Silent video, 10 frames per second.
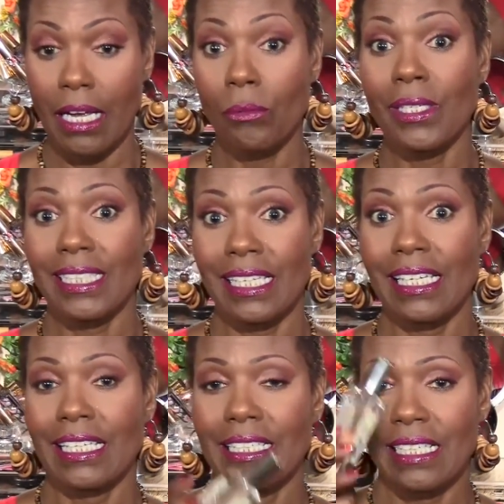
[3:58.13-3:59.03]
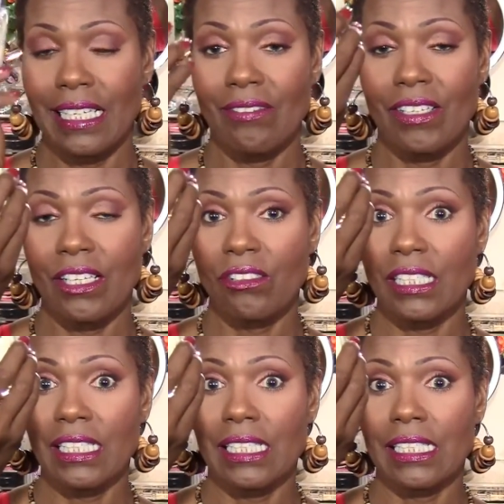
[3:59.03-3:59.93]
I wasn't getting it, even though
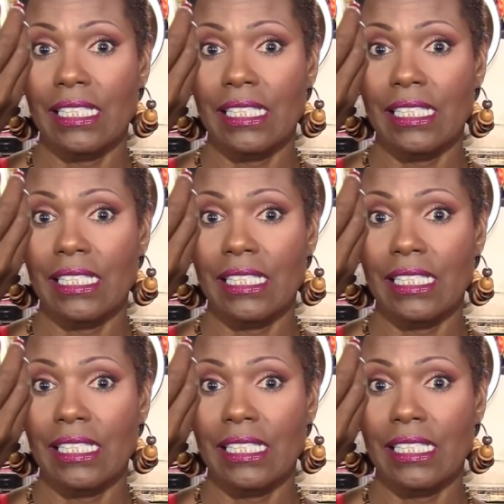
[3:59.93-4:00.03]
this